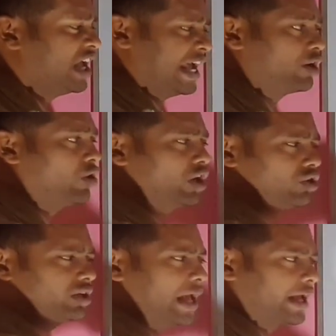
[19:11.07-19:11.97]
According to
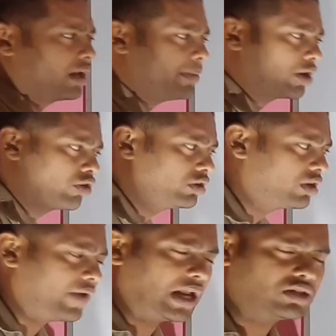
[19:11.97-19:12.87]
the diagram, according to the
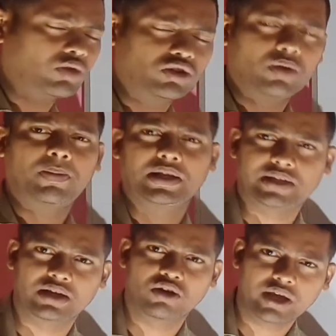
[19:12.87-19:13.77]
values what you are
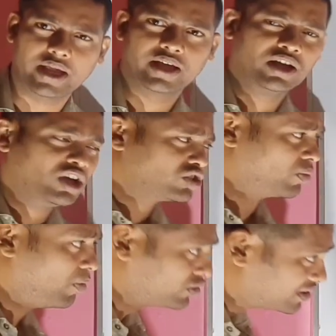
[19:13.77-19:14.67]
placing. Okay, so
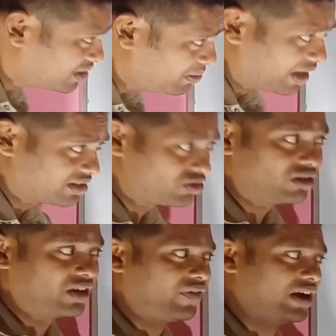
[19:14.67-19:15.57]
both are similar, it's not
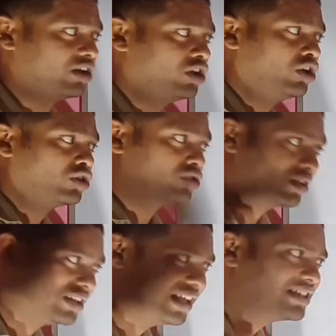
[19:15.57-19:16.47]
different. So the
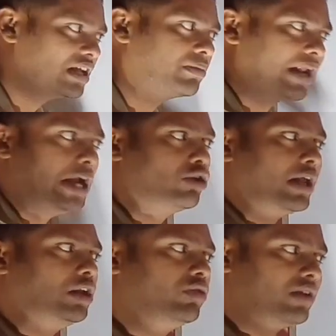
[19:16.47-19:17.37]
thing is that I am trying to
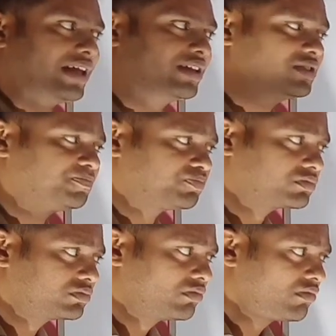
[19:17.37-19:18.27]
tell you like this.
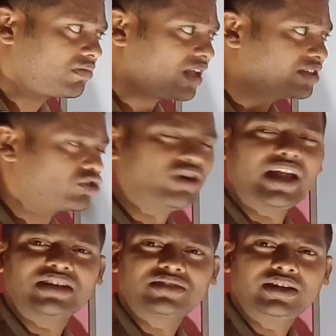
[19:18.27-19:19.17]
It's not
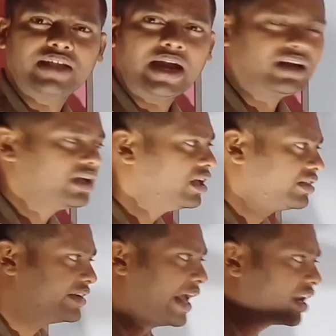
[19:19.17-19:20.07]
necessary that the
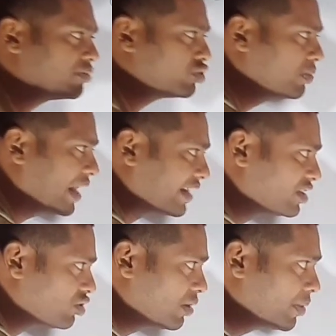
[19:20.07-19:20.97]
diagram should be like
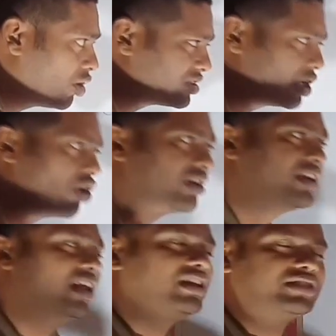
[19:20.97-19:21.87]
this only, because they are not
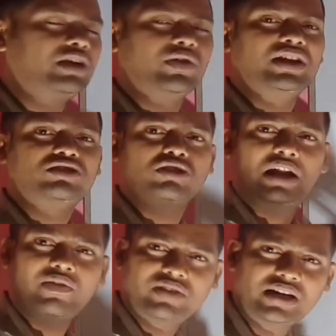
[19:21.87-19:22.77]
clearly saying whether it's on the
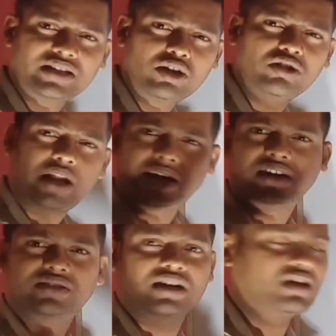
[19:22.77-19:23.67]
left hand side or the right
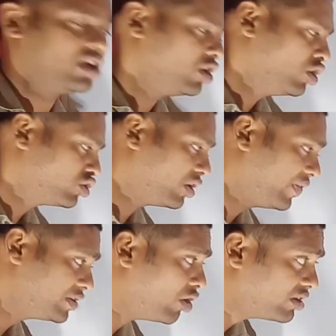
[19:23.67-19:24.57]
hand side. So if
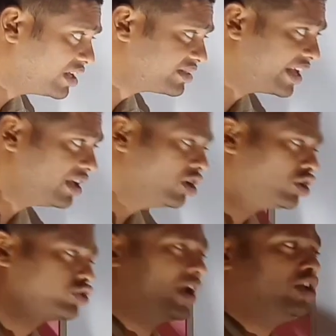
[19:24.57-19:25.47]
it's not they saying,
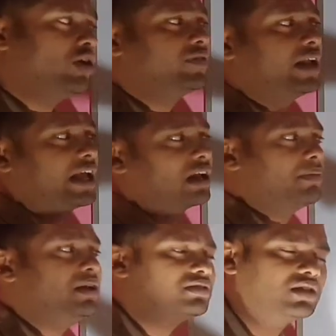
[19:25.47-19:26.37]
so any of the diagram
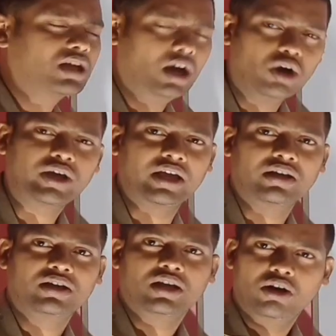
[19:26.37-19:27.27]
is okay.
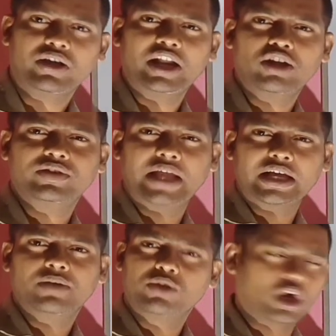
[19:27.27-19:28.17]
Okay, any of the
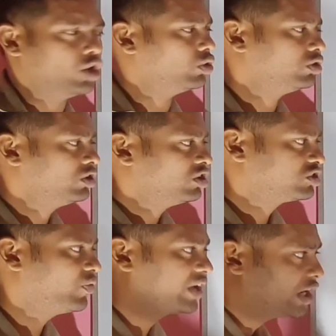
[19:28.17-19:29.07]
diagram we can do.
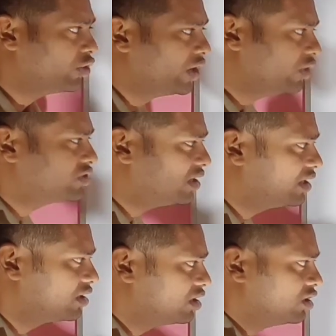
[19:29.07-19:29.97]
So we can do
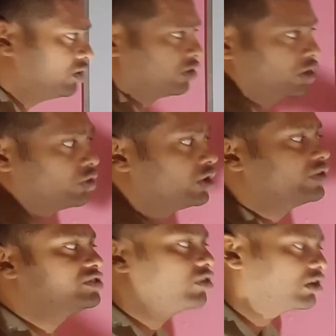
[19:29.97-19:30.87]
individually. You can do
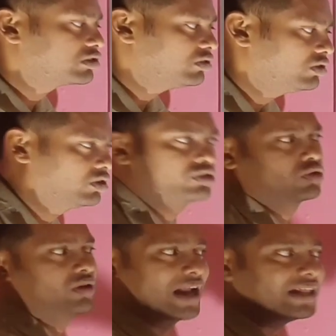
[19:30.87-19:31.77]
individually also.
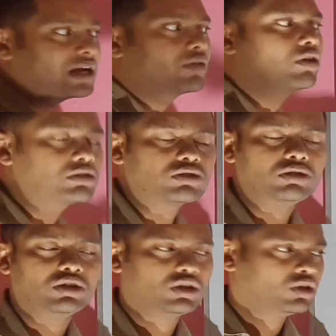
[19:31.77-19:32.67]
So try that one
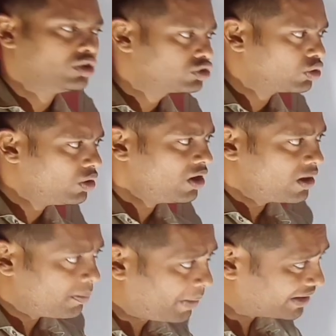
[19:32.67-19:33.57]
also. So
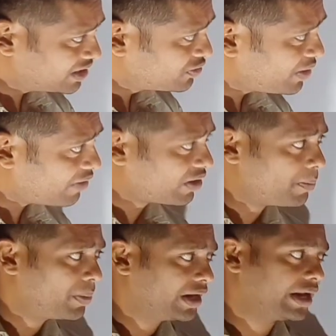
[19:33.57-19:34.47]
by this we have
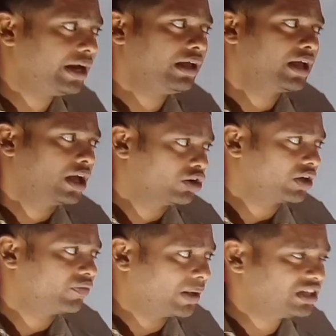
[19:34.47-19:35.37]
completed. Okay,
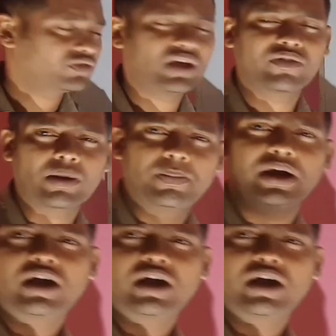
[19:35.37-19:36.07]
by this we have completed